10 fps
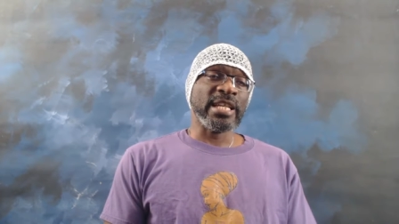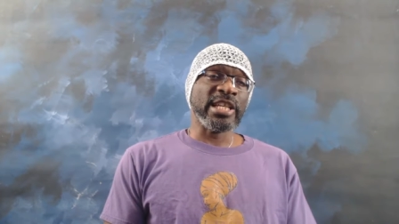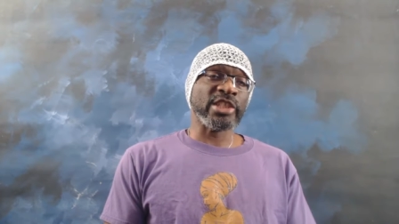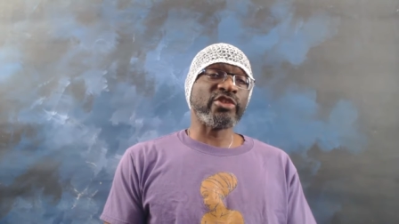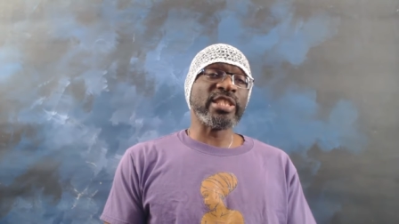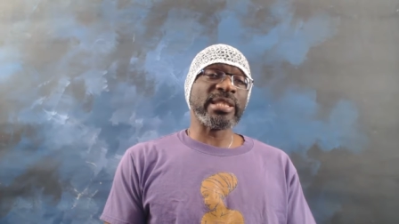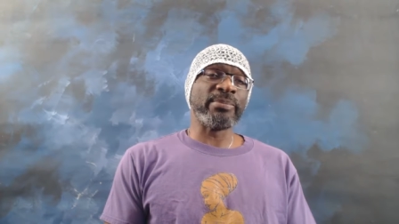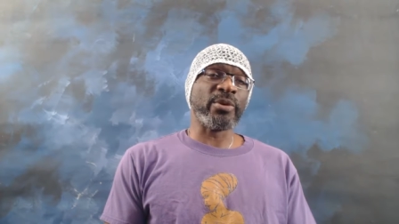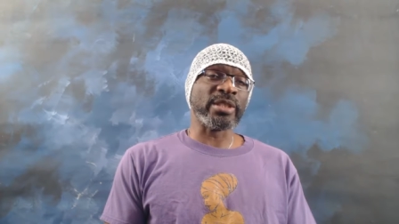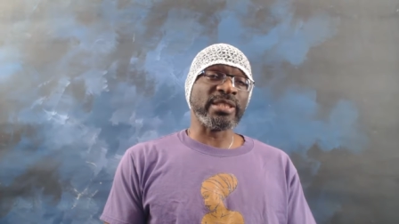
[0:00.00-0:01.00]
history is
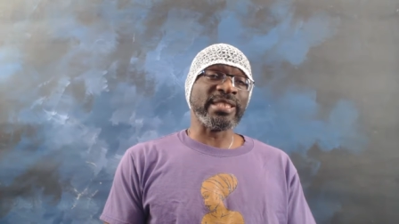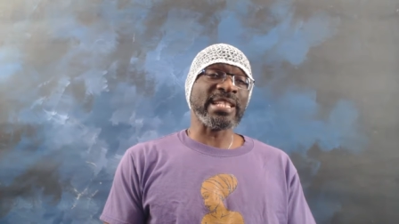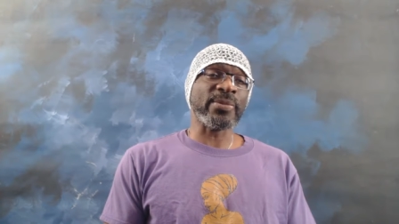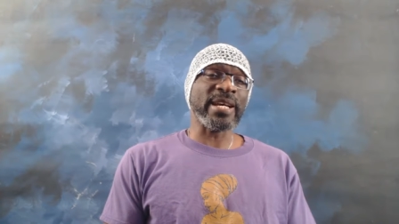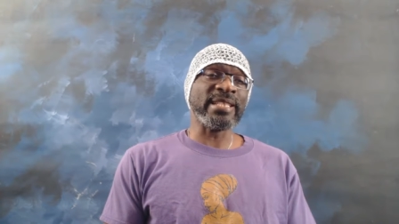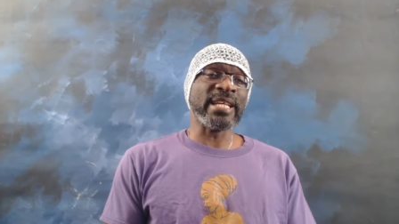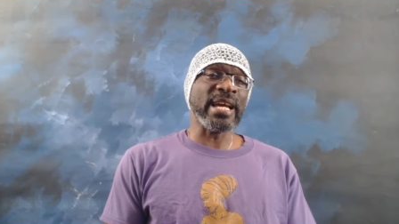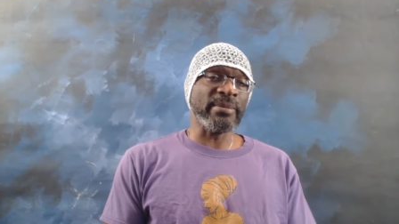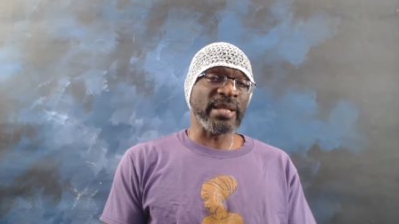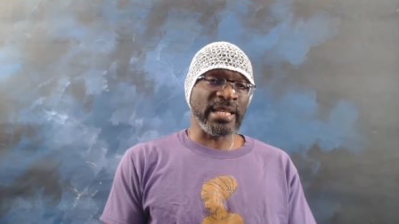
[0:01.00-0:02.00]
important. That's why a
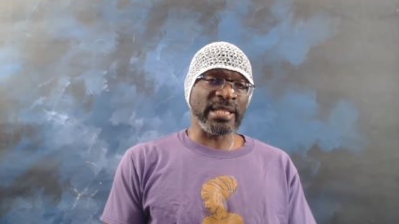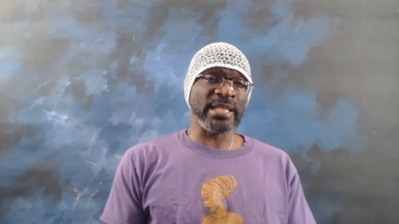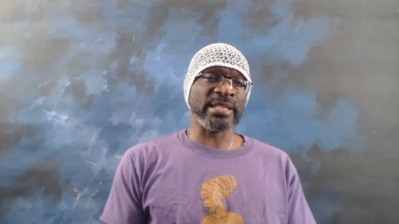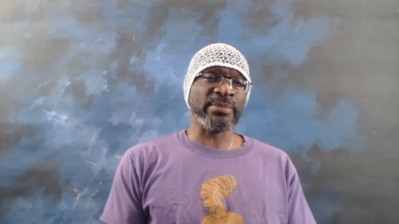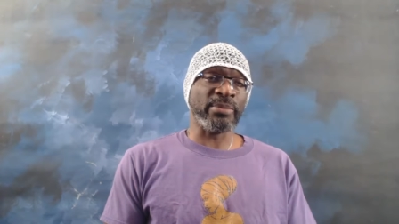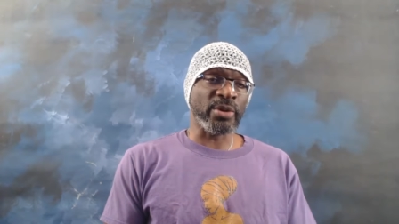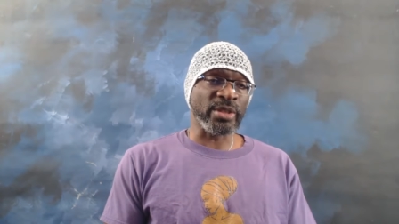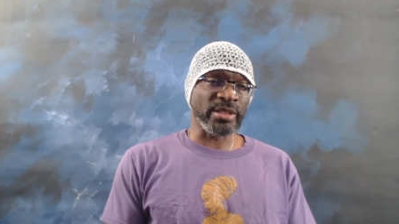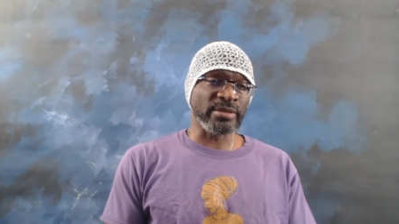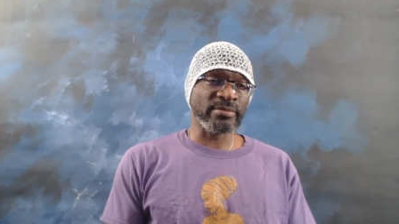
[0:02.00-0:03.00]
timeline is
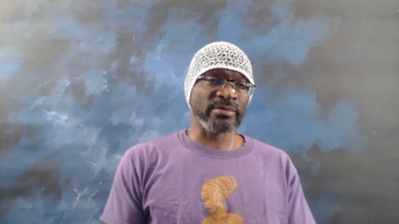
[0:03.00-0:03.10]
important.